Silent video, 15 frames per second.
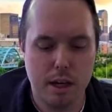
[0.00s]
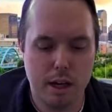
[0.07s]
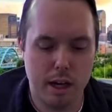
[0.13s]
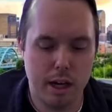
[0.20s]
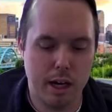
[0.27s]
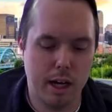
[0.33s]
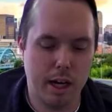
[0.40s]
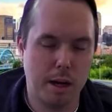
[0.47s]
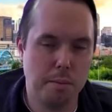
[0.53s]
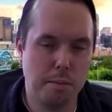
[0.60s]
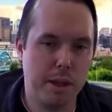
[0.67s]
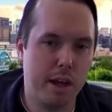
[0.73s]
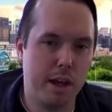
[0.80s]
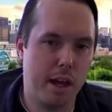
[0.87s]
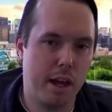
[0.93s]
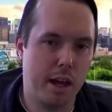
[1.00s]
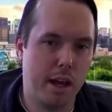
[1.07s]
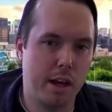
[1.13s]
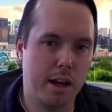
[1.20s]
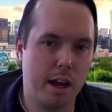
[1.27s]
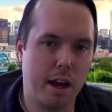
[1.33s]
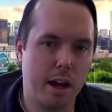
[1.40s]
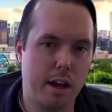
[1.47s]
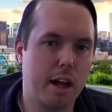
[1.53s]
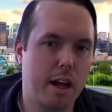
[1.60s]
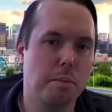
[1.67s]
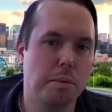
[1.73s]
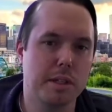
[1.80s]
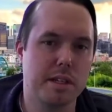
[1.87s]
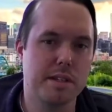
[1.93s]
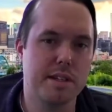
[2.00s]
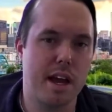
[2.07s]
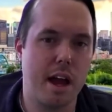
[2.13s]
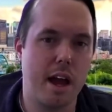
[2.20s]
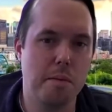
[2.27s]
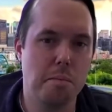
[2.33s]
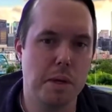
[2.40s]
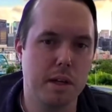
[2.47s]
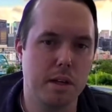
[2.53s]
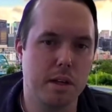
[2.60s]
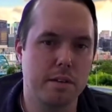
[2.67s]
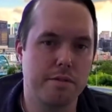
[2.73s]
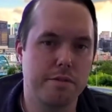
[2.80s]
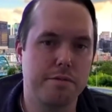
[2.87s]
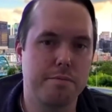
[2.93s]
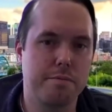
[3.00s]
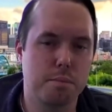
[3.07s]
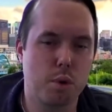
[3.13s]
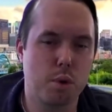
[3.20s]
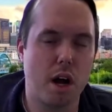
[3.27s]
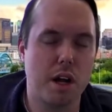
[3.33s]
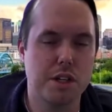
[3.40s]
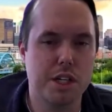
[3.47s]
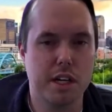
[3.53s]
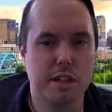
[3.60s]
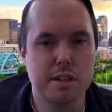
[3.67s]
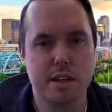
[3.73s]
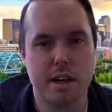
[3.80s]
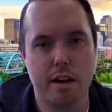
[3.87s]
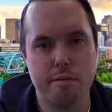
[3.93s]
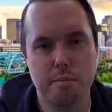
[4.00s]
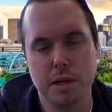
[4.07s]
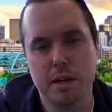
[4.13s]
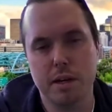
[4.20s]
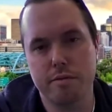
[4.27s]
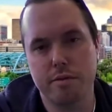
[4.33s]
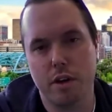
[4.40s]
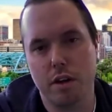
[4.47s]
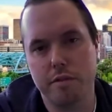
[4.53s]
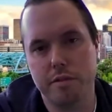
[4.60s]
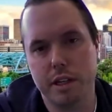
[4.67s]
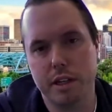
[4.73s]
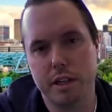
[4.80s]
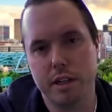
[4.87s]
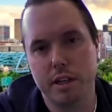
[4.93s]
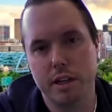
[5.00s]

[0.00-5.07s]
And then a couple design build projects that I've been involved in.